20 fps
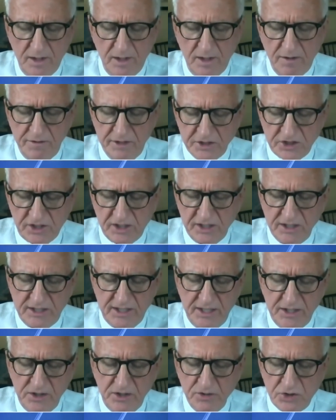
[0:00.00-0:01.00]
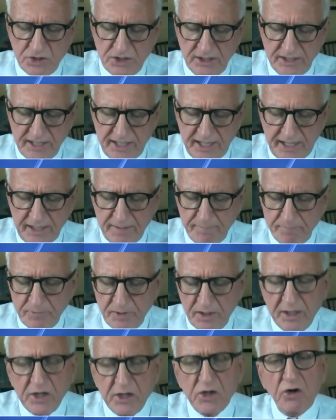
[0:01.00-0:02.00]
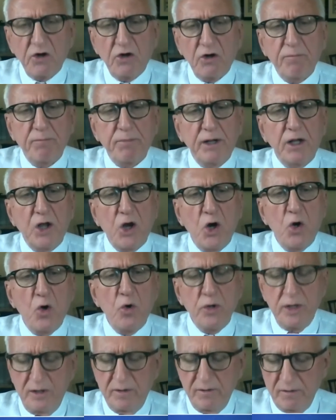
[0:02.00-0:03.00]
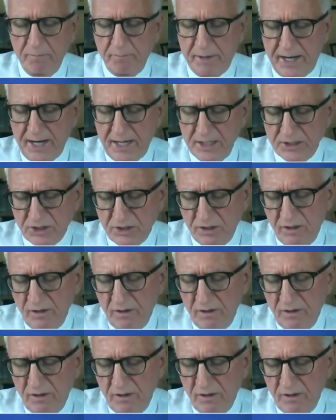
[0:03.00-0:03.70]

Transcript: This continues today. In Europe alone, in the past